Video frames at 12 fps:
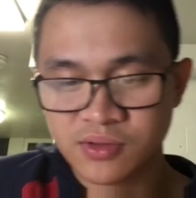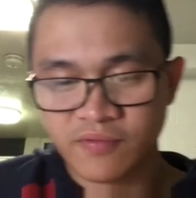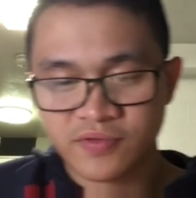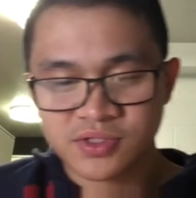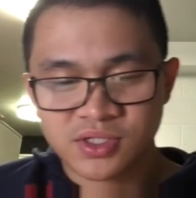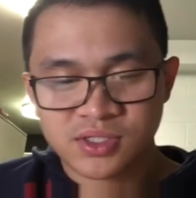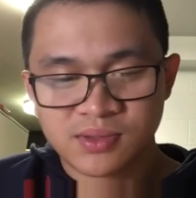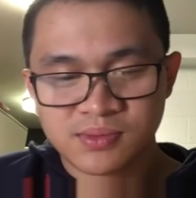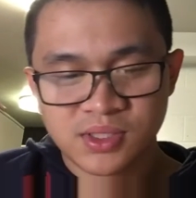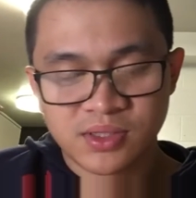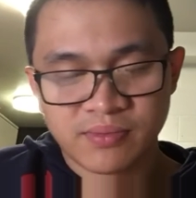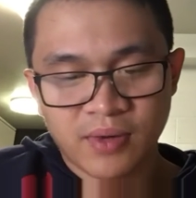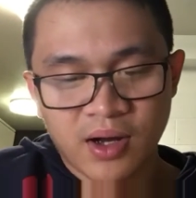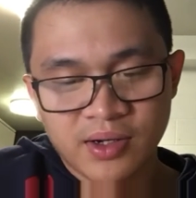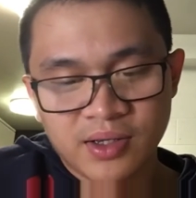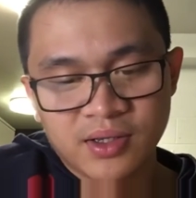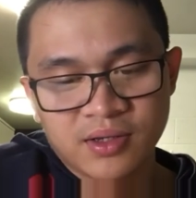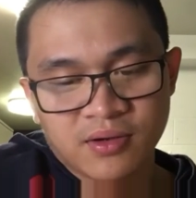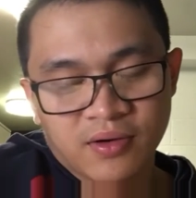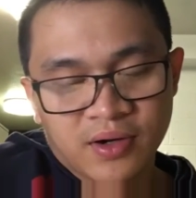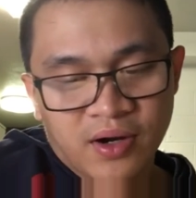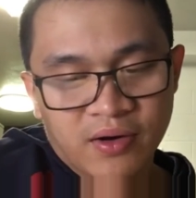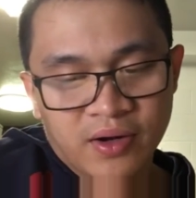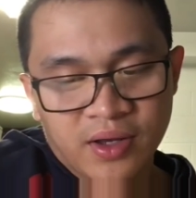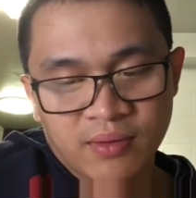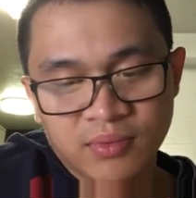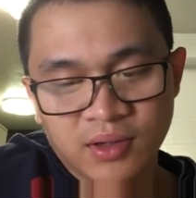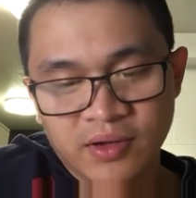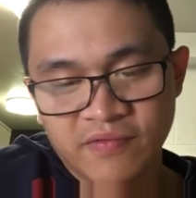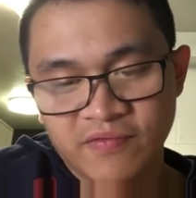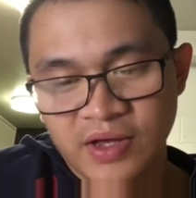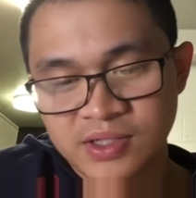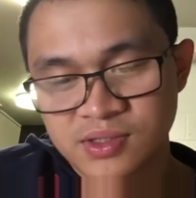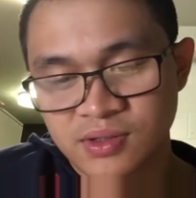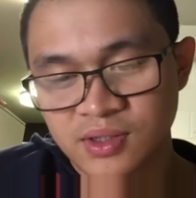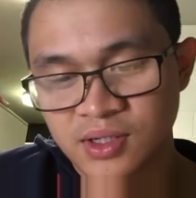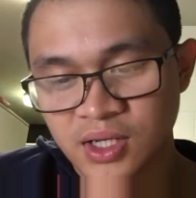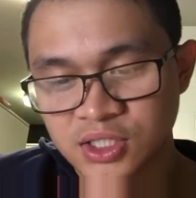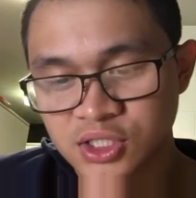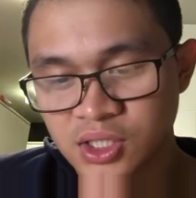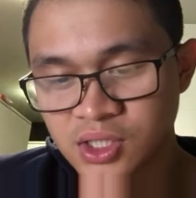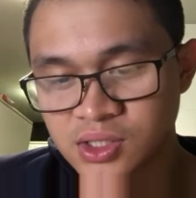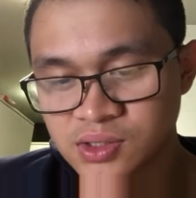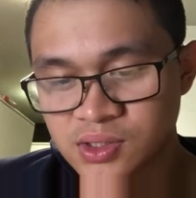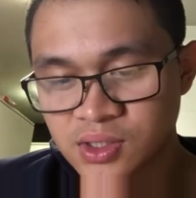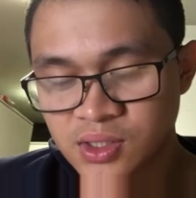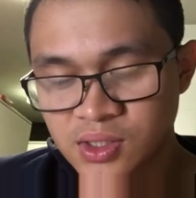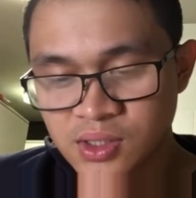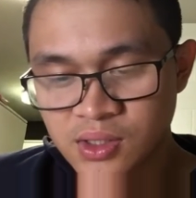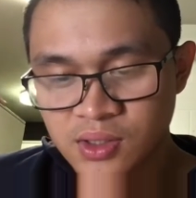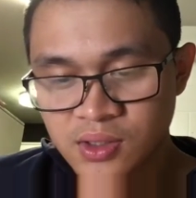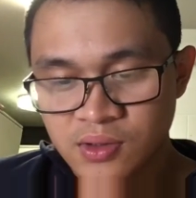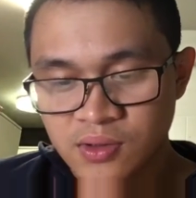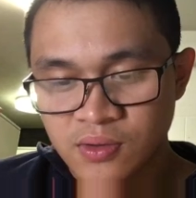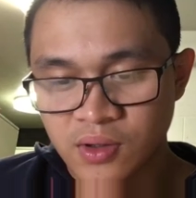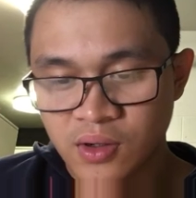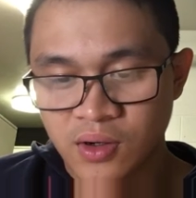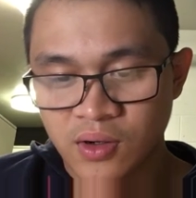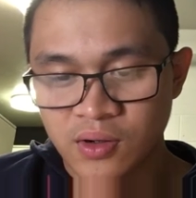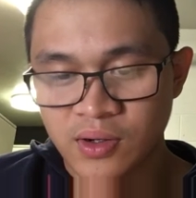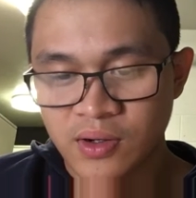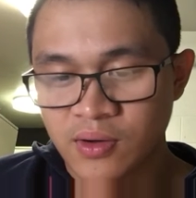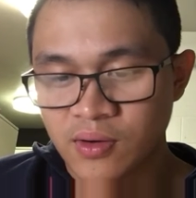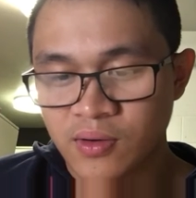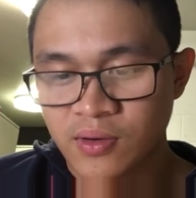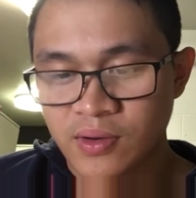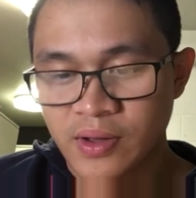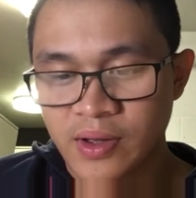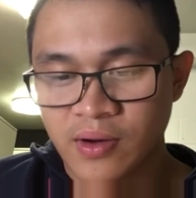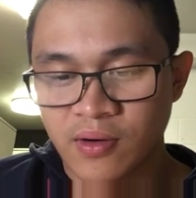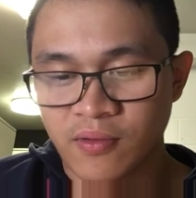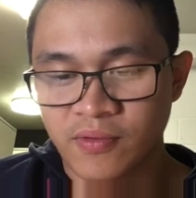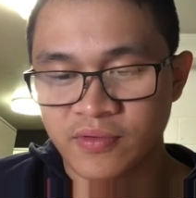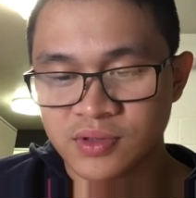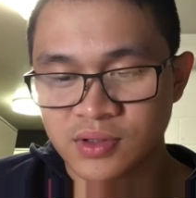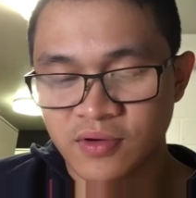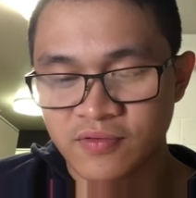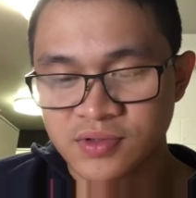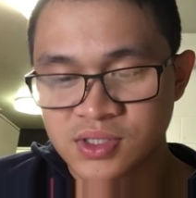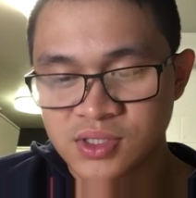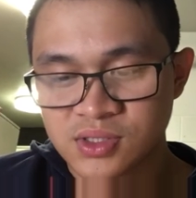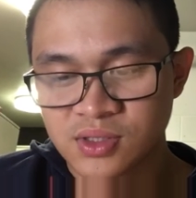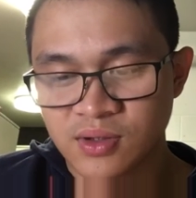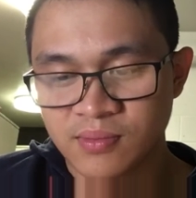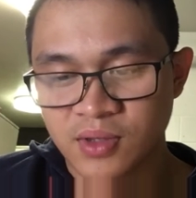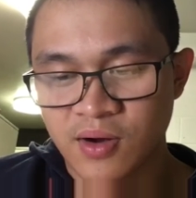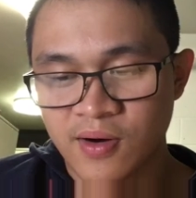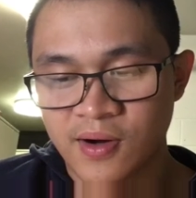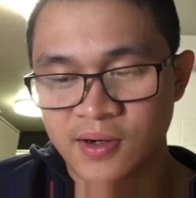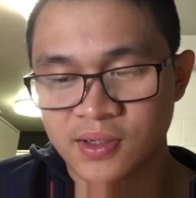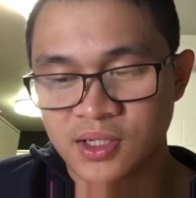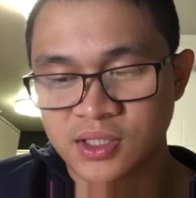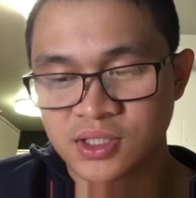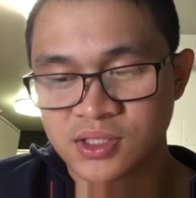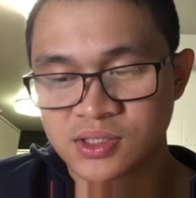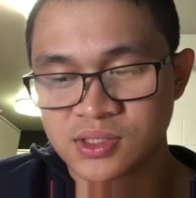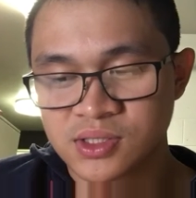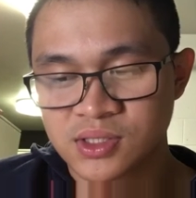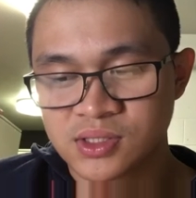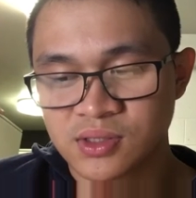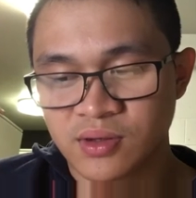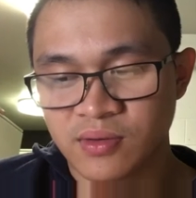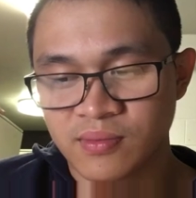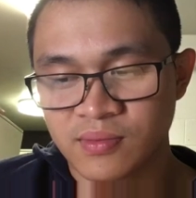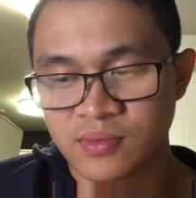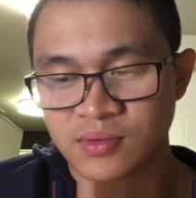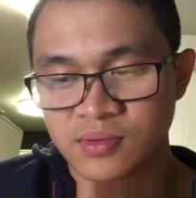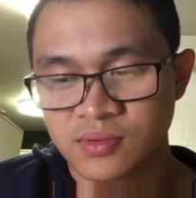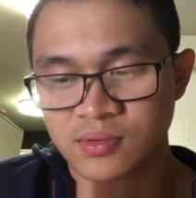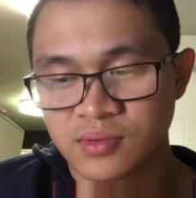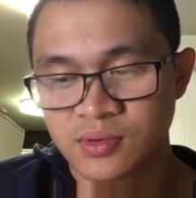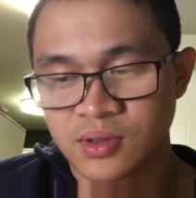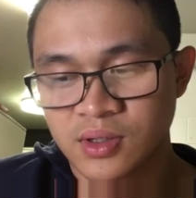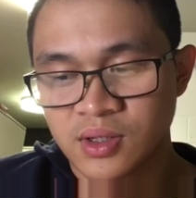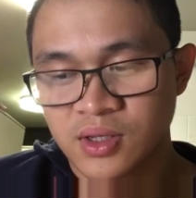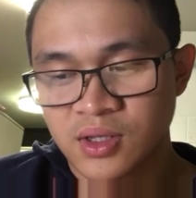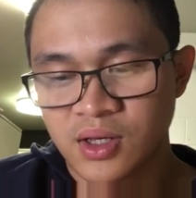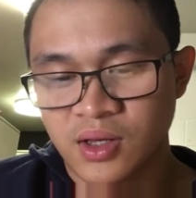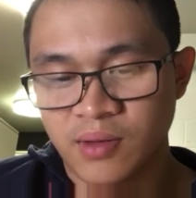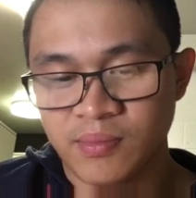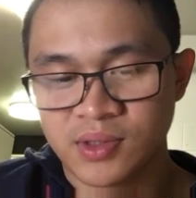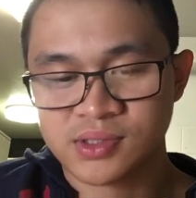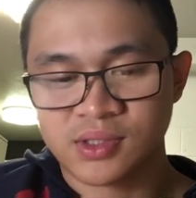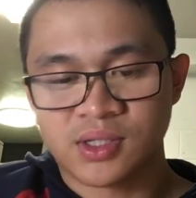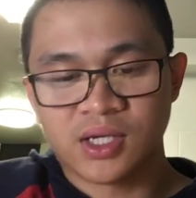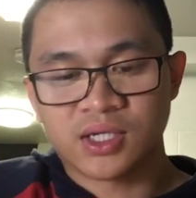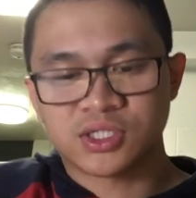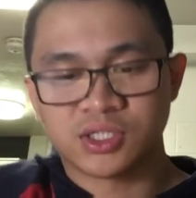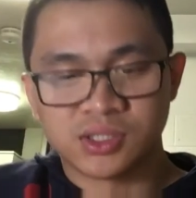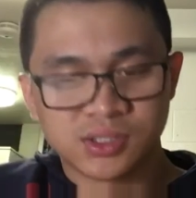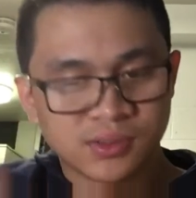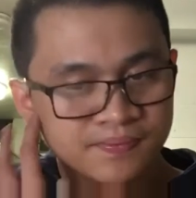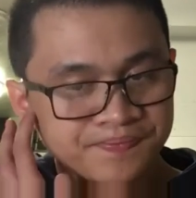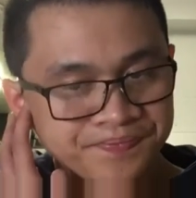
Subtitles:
to other systems in the body. Urinary and blood vessel connections are with the nervous system, the heart, digestive system, and muscle connections.